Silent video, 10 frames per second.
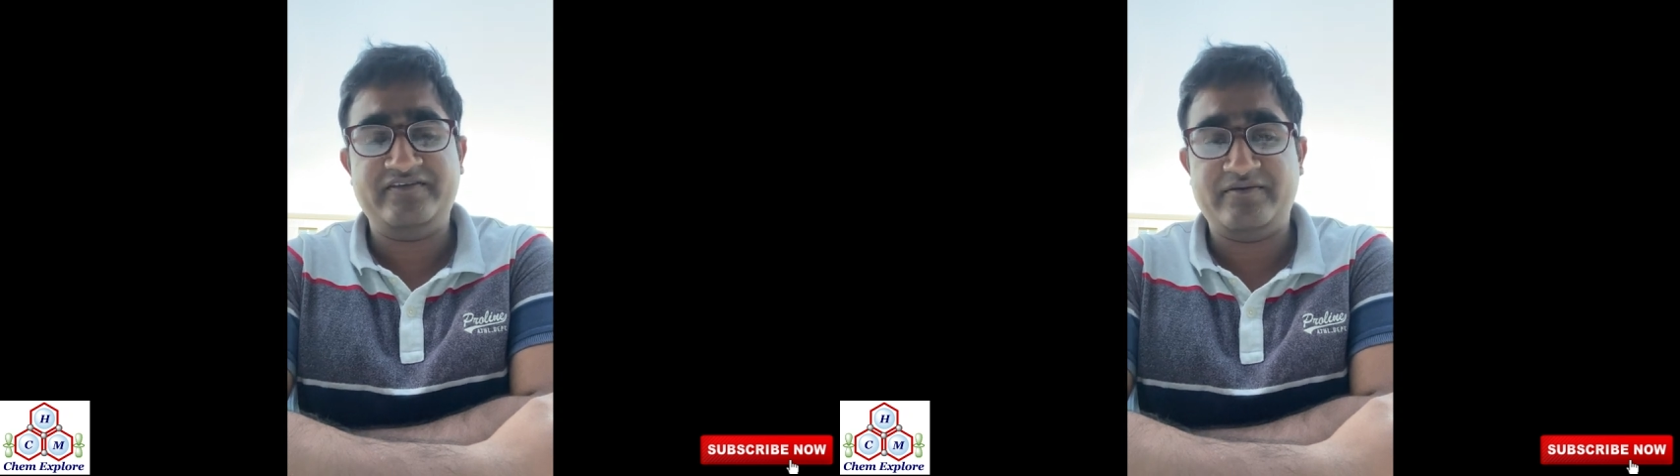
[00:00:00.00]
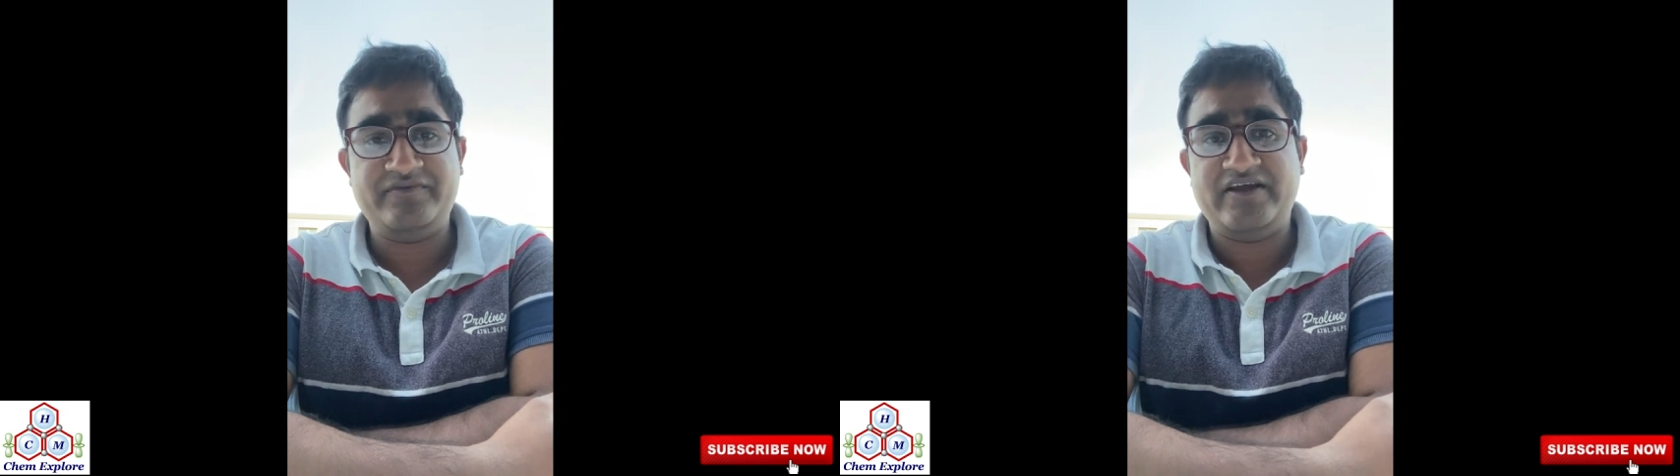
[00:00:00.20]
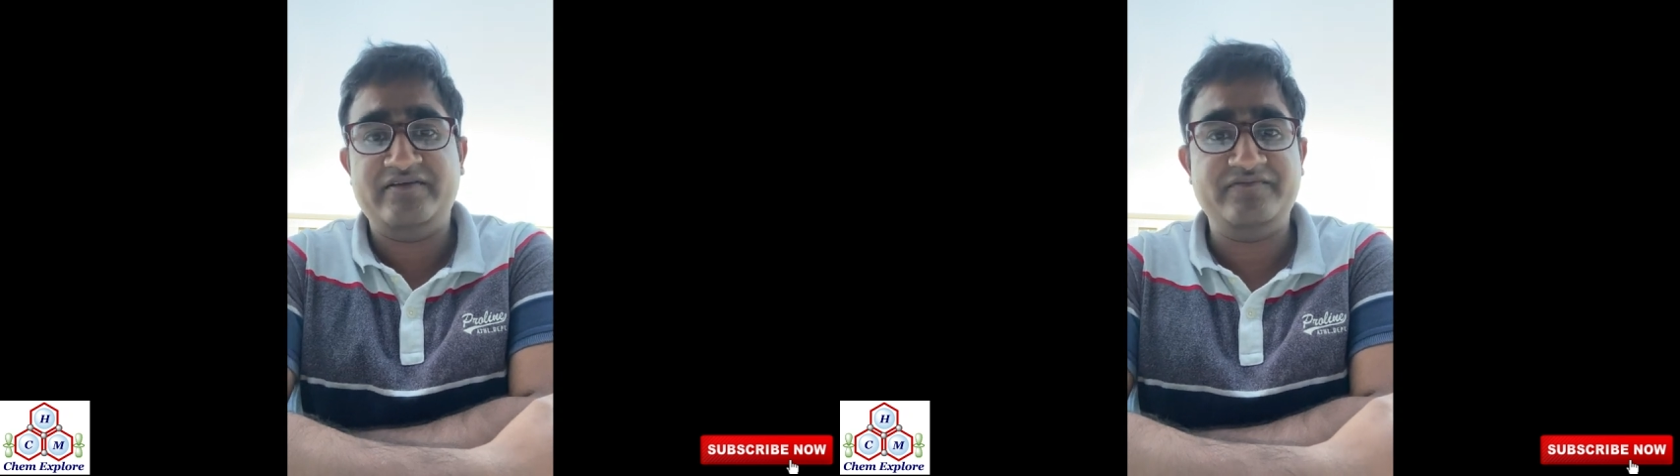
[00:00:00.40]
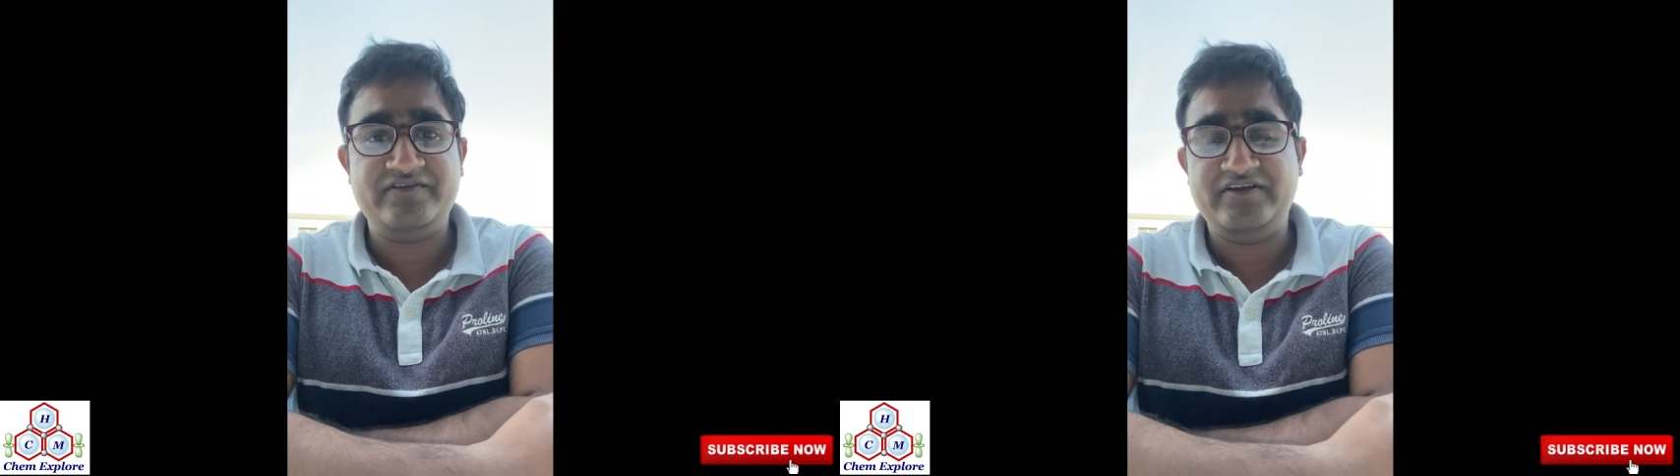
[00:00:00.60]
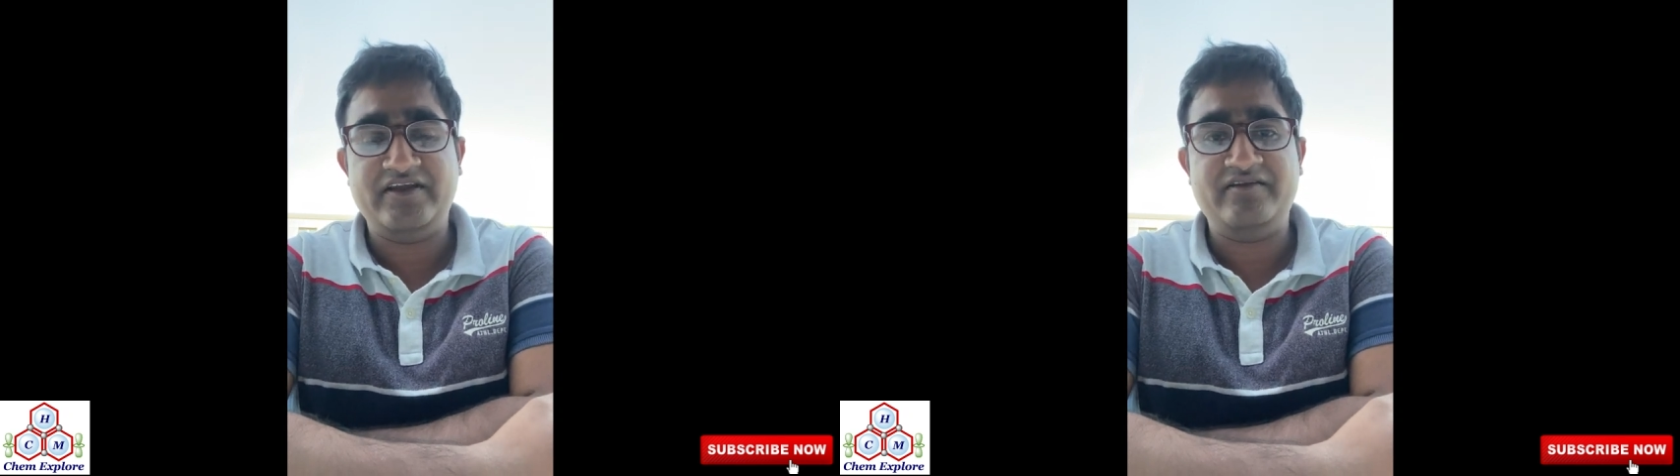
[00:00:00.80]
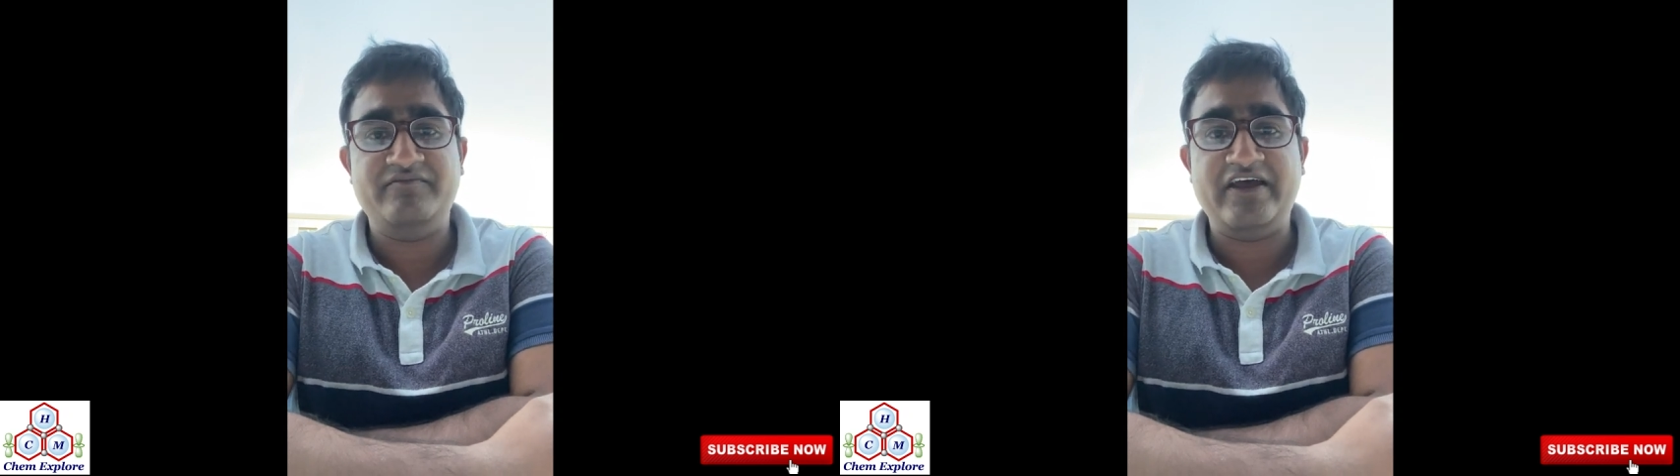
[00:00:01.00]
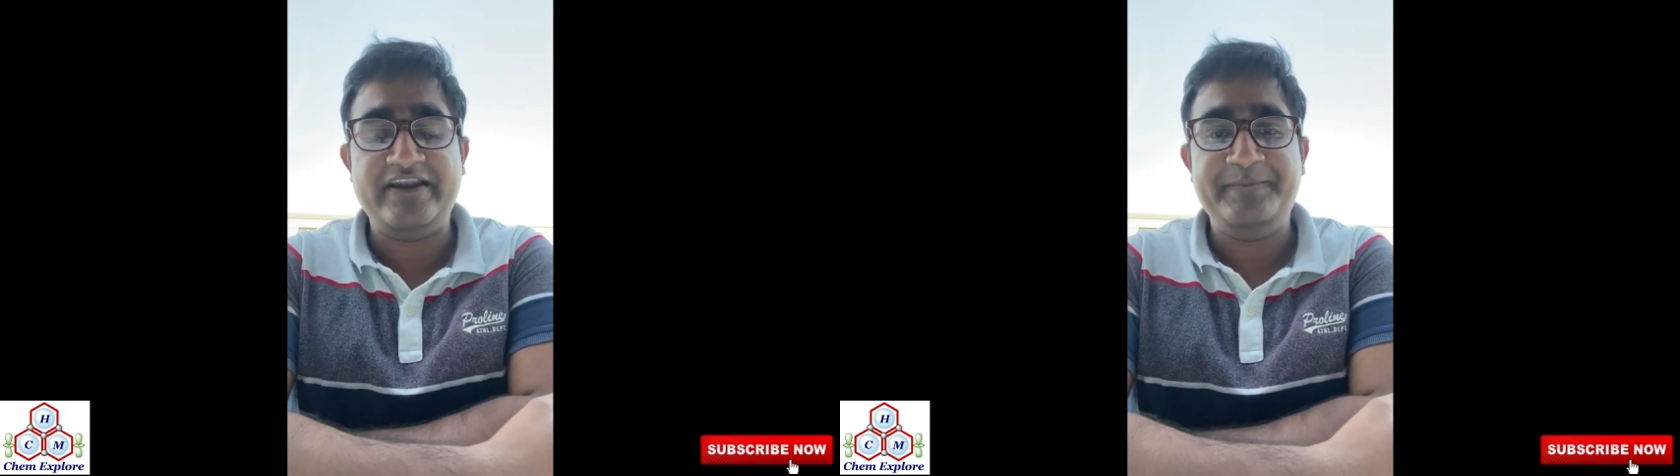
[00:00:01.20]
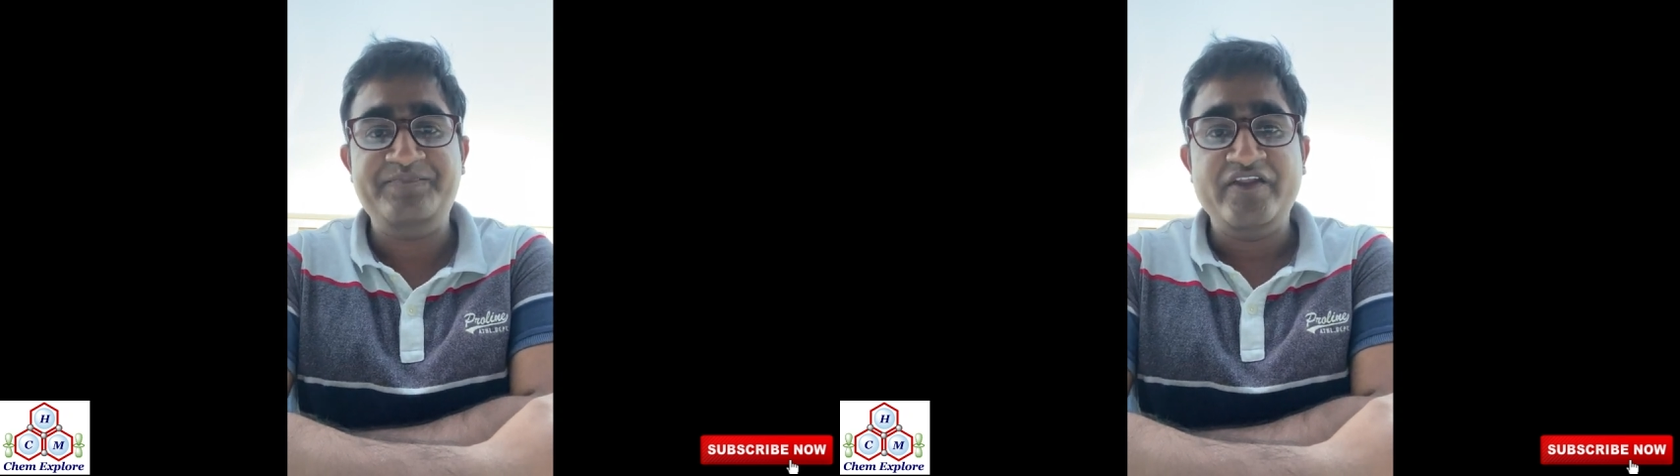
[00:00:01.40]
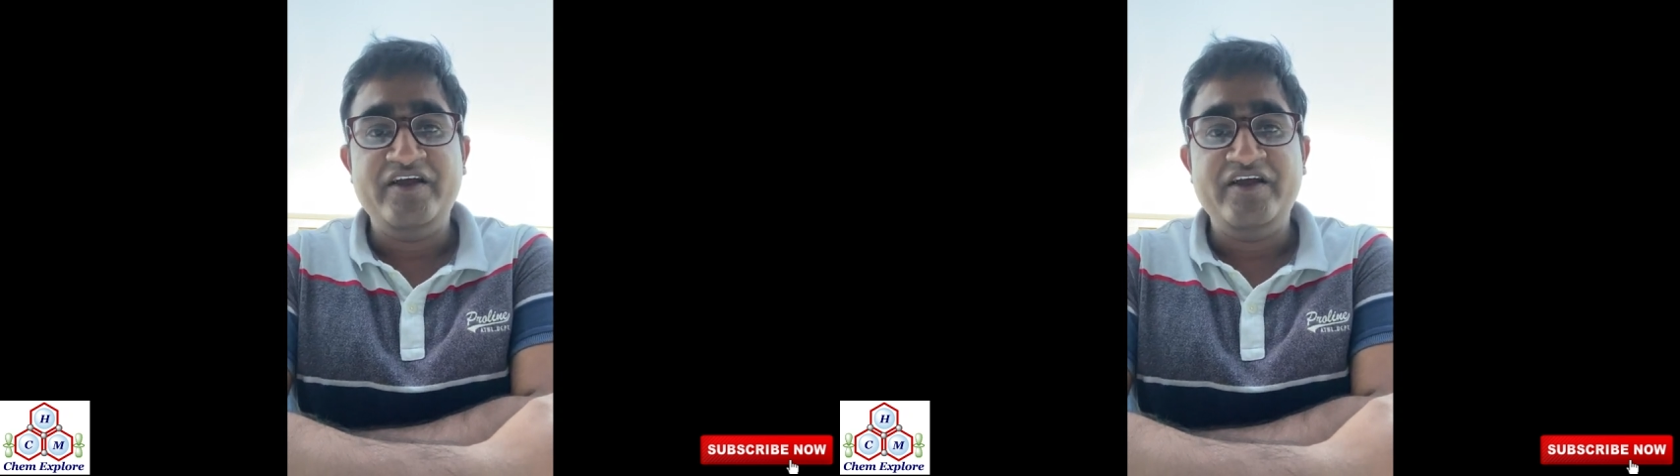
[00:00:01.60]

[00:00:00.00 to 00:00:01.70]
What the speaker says: sometimes it can vary.